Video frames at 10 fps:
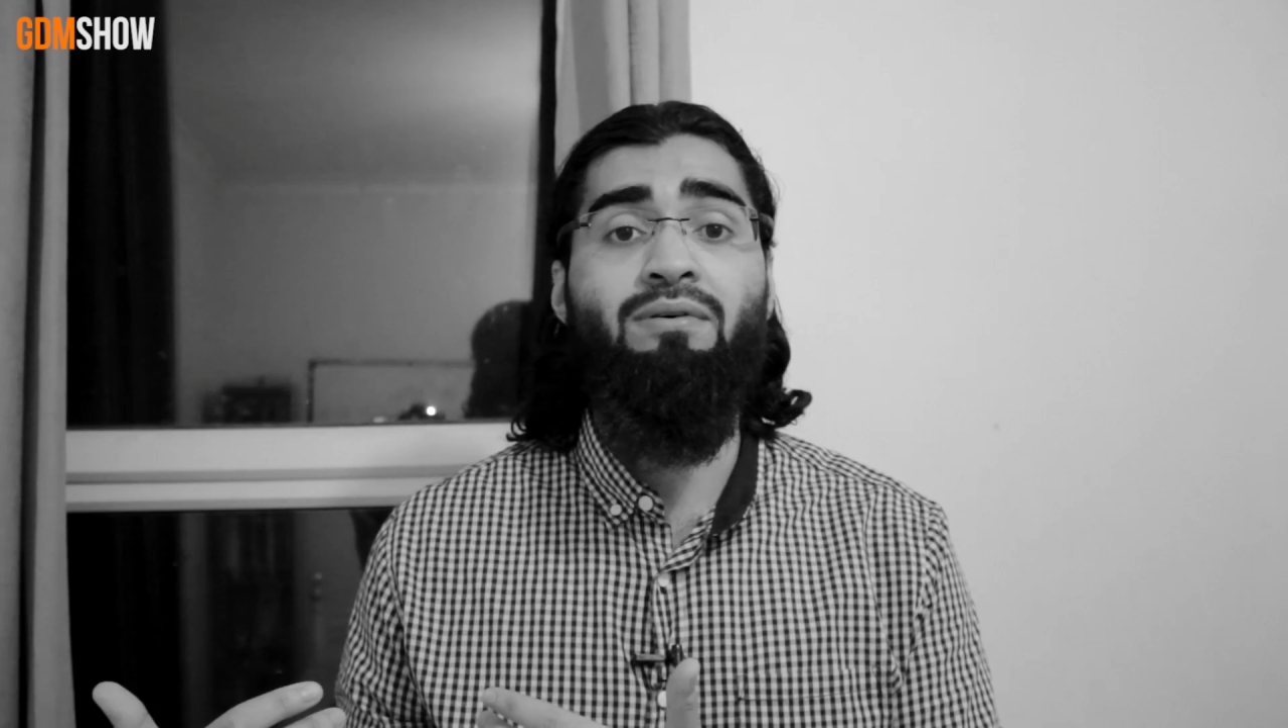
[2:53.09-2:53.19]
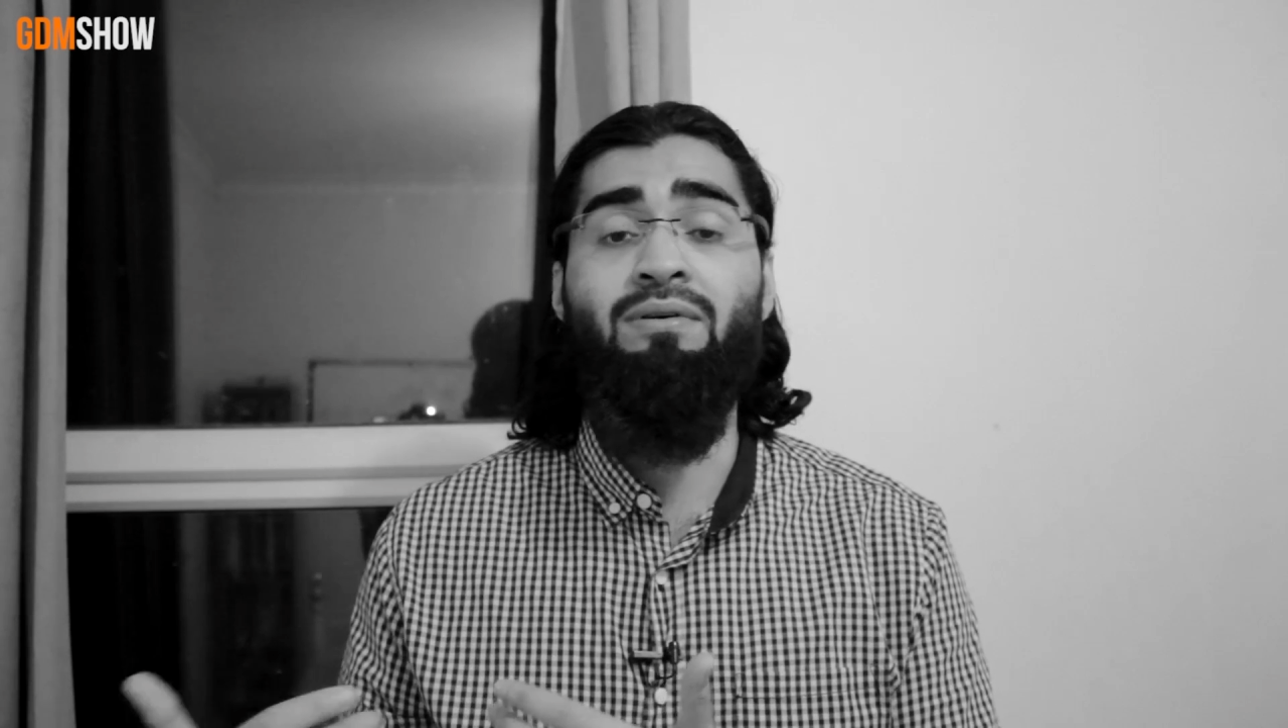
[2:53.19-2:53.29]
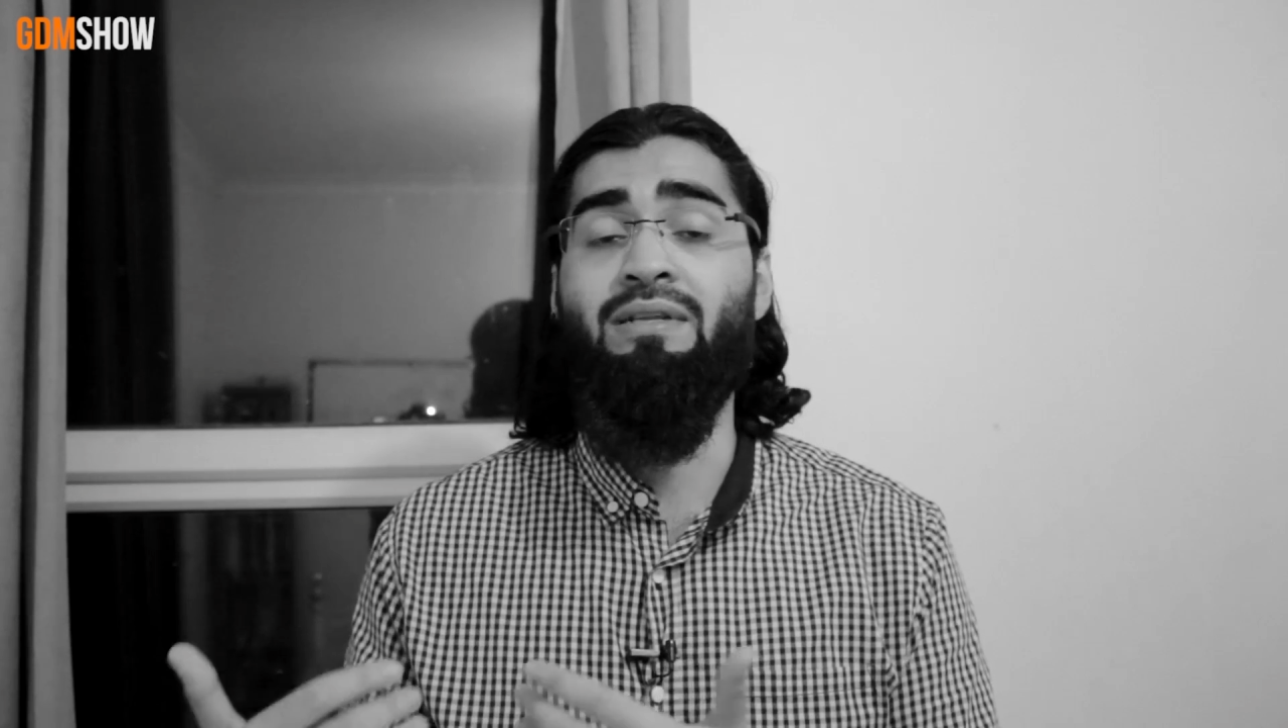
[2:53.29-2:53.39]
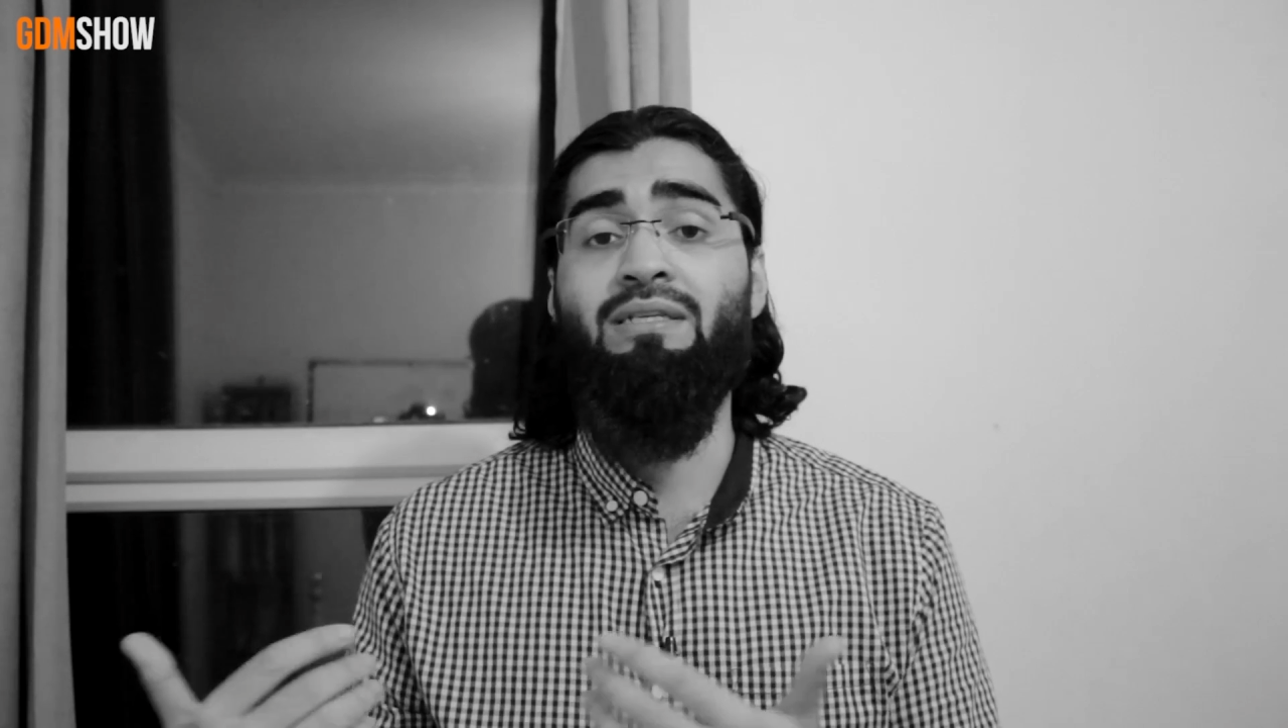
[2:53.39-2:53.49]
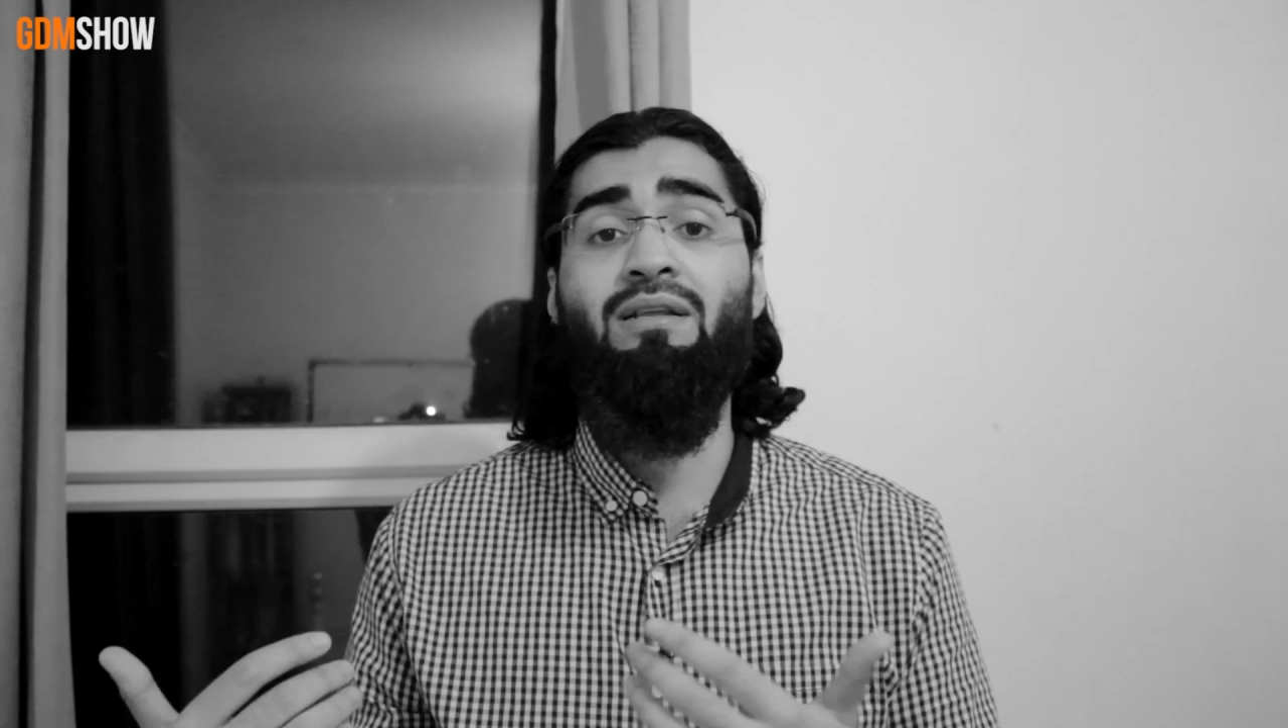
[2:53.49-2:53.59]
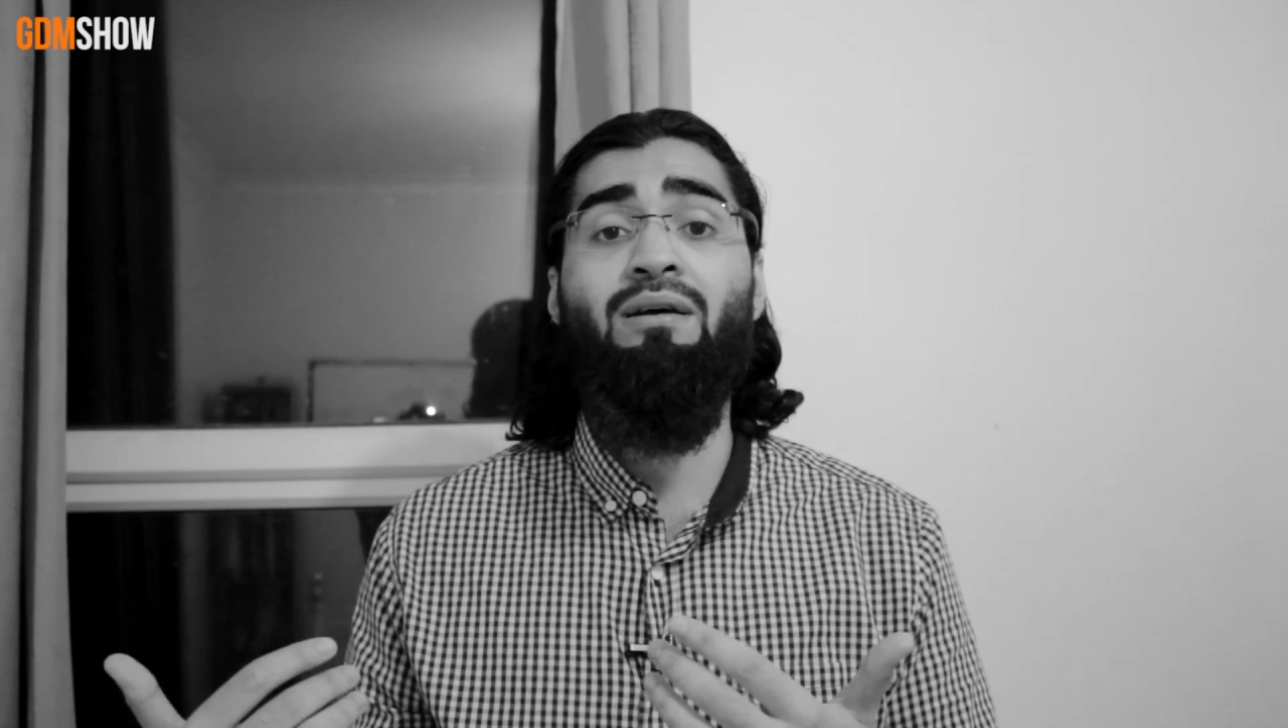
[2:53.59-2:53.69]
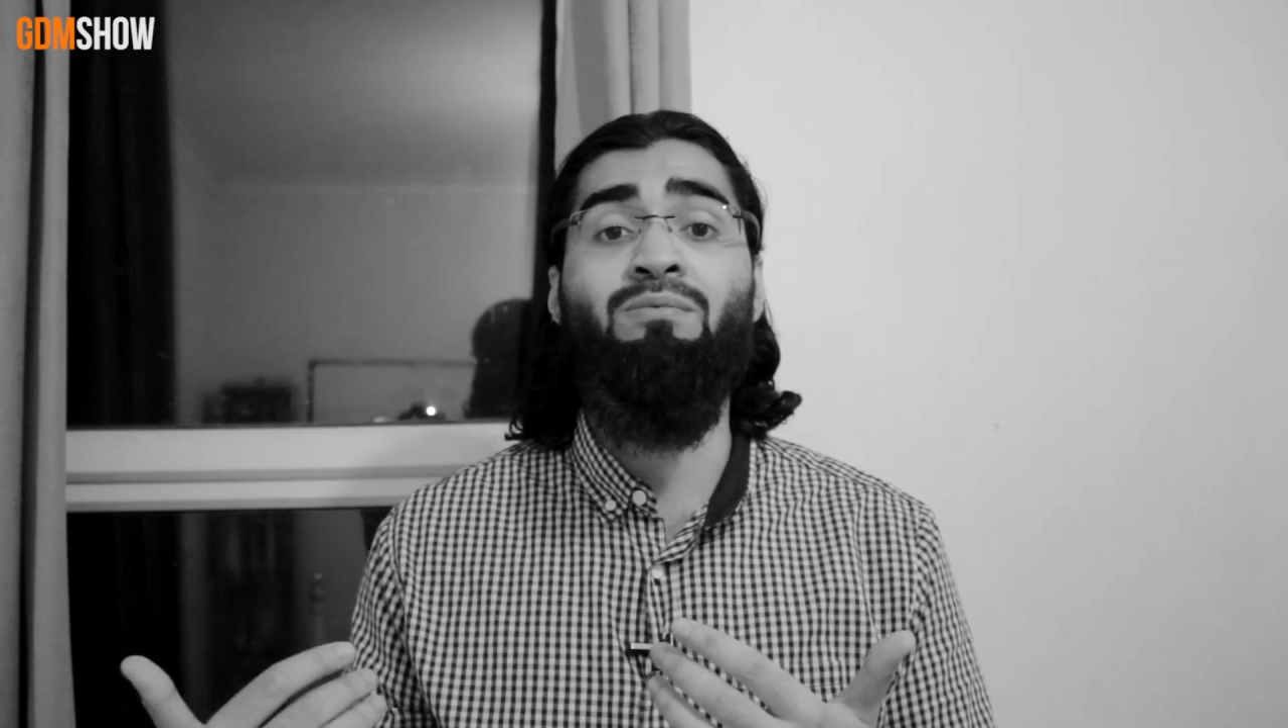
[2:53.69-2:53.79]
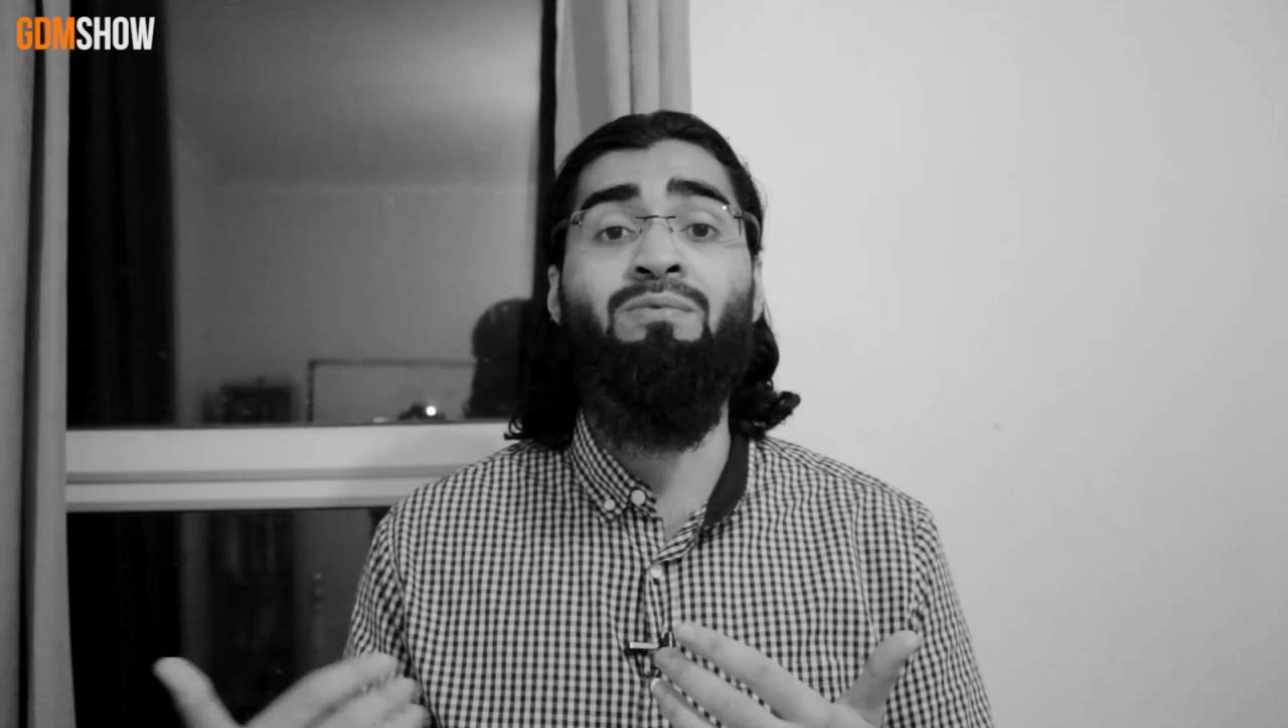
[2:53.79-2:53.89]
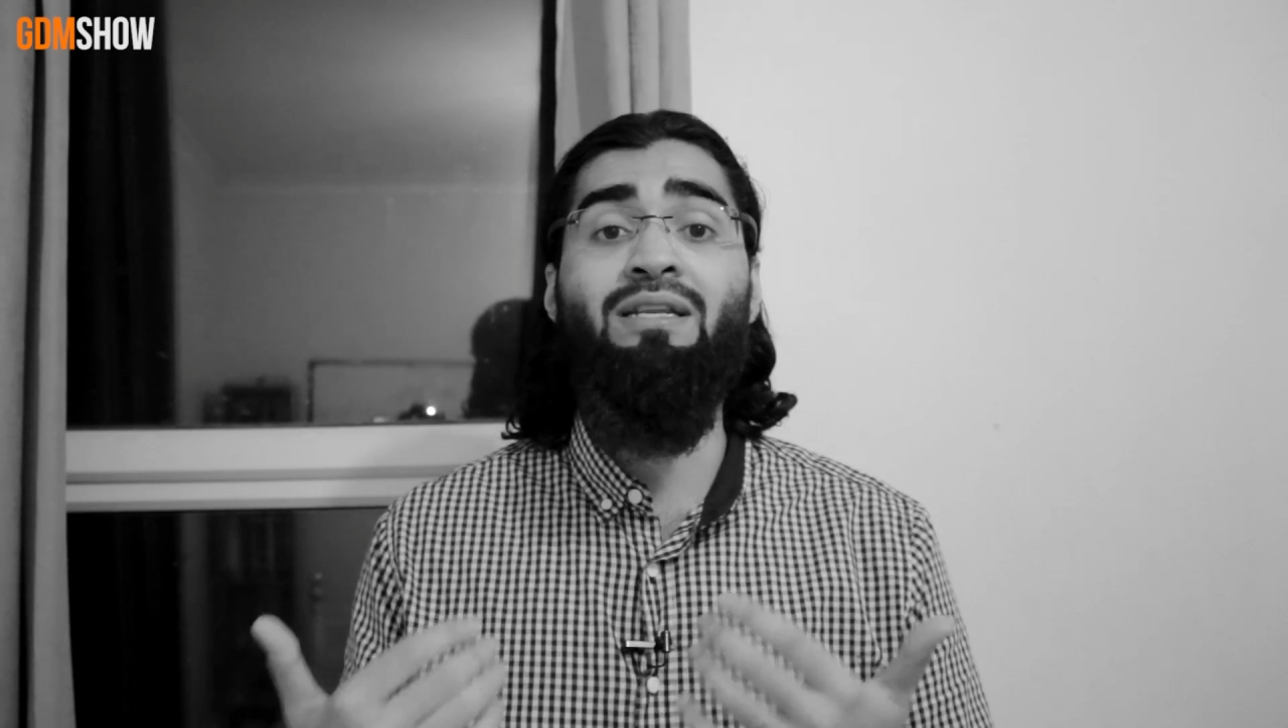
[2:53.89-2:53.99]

on Islam,